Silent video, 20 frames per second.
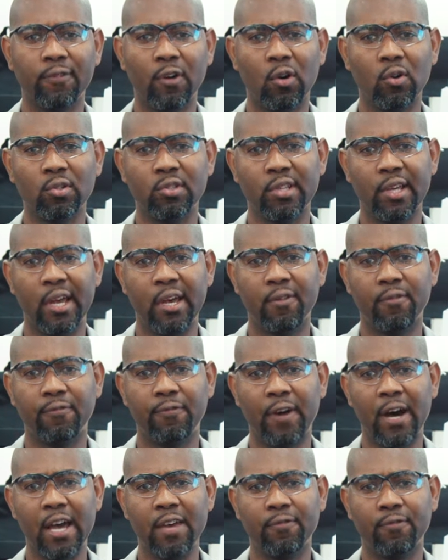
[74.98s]
volts and
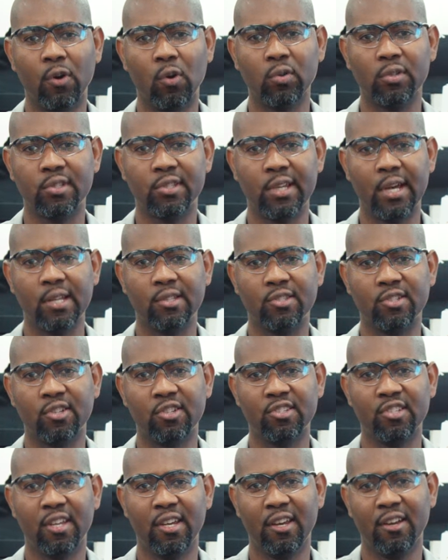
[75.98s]
5 volt
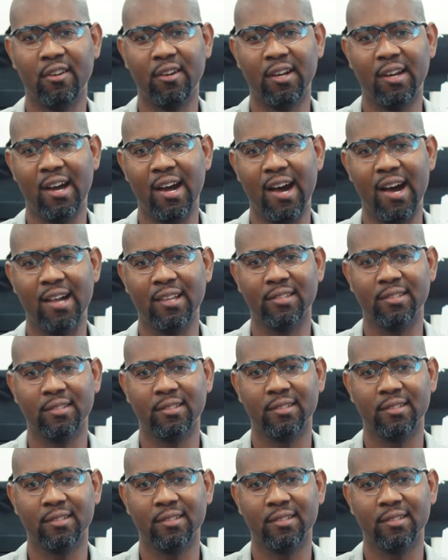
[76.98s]
sensors here at Haas.